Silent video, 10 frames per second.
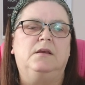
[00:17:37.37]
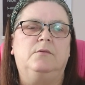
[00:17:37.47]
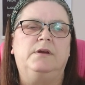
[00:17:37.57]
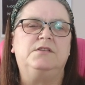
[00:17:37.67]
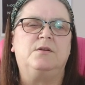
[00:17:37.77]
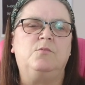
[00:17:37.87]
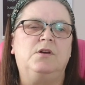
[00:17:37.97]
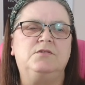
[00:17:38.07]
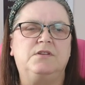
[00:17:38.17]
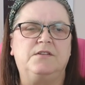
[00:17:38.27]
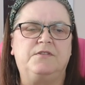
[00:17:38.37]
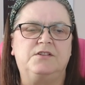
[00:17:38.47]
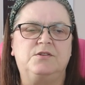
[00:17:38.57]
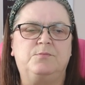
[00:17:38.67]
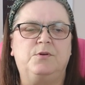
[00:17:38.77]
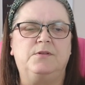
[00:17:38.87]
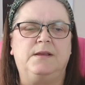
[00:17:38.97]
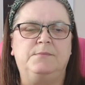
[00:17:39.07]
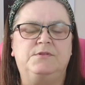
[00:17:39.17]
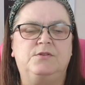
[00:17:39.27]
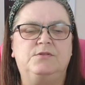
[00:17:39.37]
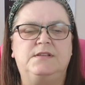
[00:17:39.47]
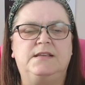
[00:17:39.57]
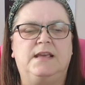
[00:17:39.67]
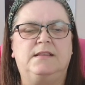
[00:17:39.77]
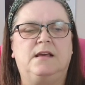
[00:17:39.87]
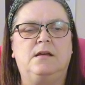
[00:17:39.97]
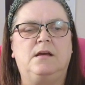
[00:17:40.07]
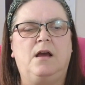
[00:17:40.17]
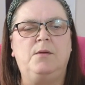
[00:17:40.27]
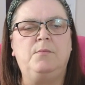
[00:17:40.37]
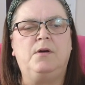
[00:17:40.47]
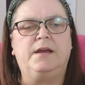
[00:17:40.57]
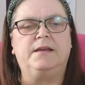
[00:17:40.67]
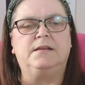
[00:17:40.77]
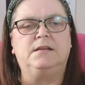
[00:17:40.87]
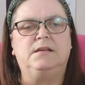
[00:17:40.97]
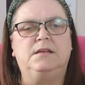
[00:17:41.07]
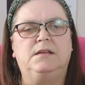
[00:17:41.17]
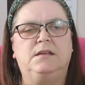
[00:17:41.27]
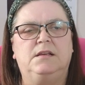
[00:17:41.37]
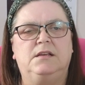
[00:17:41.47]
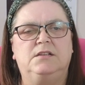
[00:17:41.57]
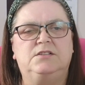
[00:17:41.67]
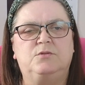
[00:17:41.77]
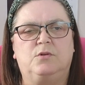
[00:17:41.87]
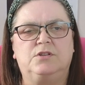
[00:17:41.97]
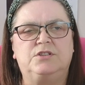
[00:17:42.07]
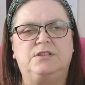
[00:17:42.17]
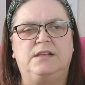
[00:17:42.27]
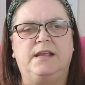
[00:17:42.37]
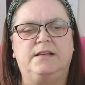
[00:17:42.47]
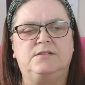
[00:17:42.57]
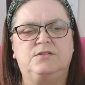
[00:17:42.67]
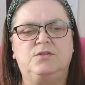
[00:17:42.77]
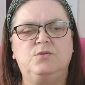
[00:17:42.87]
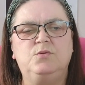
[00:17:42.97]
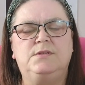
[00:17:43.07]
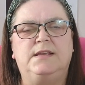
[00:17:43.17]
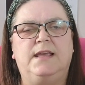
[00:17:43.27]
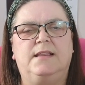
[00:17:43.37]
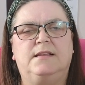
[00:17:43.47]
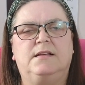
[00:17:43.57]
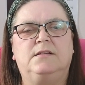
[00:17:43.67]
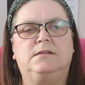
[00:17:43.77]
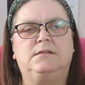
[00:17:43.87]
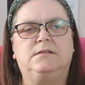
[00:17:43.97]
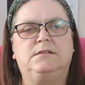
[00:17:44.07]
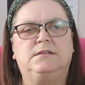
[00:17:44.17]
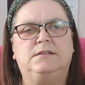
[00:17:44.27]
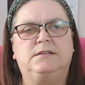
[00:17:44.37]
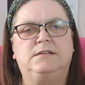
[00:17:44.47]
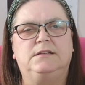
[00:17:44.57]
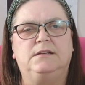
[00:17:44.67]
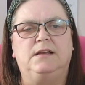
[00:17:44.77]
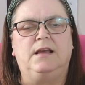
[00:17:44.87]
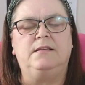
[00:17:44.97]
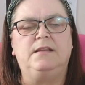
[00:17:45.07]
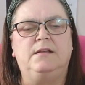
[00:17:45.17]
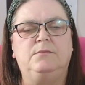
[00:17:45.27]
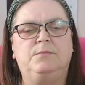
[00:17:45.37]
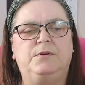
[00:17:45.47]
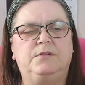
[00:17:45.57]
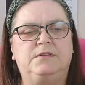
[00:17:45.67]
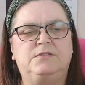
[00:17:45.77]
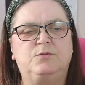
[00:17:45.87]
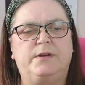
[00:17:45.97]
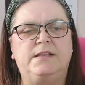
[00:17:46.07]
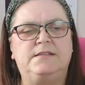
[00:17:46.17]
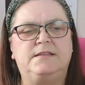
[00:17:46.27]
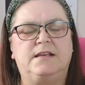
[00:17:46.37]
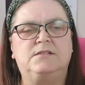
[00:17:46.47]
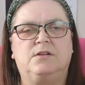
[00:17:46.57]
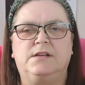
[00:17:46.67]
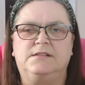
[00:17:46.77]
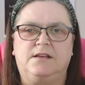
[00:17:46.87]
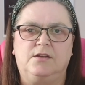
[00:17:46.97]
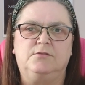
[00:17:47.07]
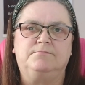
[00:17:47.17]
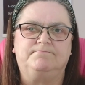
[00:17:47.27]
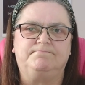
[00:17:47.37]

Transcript: which I'm wondering if I should put them 2 together. I might squash the next 2 together and then put 26 on its own.